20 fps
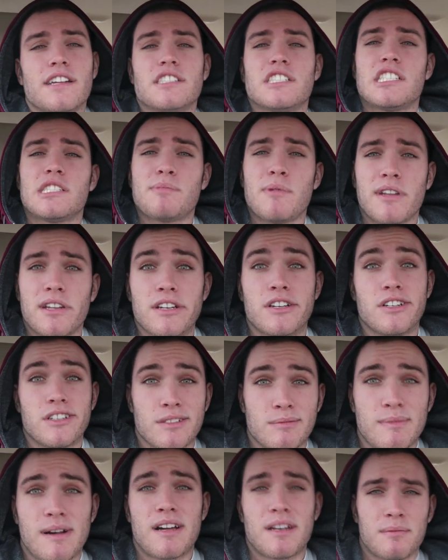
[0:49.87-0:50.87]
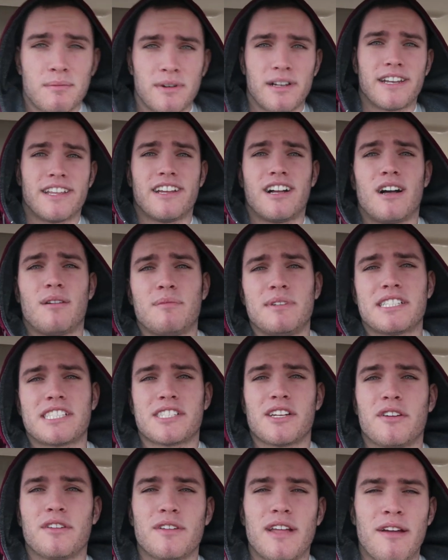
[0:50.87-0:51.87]
She spent a good amount of money on me,
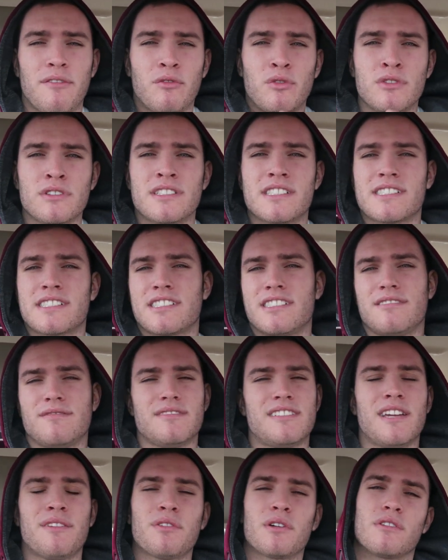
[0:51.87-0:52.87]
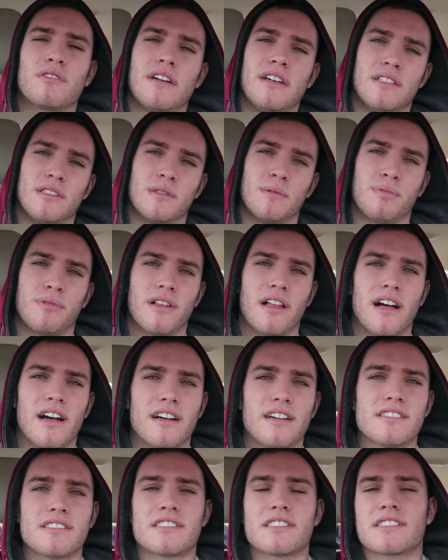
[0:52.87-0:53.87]
so everyone just give her a round of
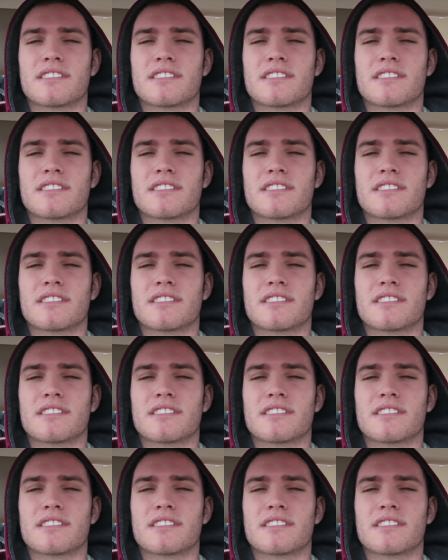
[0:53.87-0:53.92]
applause.